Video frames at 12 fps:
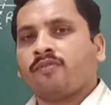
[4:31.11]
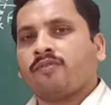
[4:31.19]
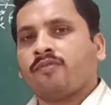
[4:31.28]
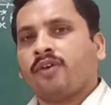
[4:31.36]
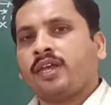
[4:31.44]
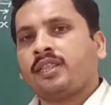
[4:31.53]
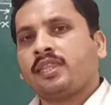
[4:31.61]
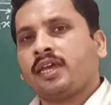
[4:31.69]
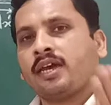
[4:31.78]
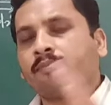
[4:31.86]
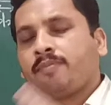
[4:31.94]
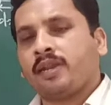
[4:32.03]
when they
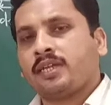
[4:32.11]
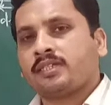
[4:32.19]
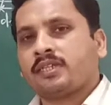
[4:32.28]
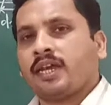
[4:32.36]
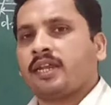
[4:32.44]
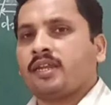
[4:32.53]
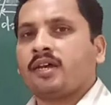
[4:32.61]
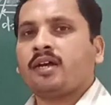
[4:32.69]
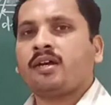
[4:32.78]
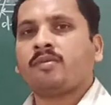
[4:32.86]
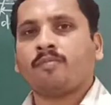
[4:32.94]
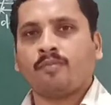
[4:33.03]
are placed at
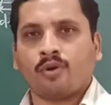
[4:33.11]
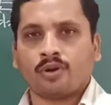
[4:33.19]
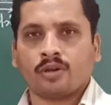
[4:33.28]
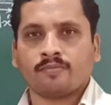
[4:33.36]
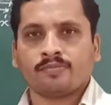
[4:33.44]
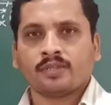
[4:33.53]
the bottom.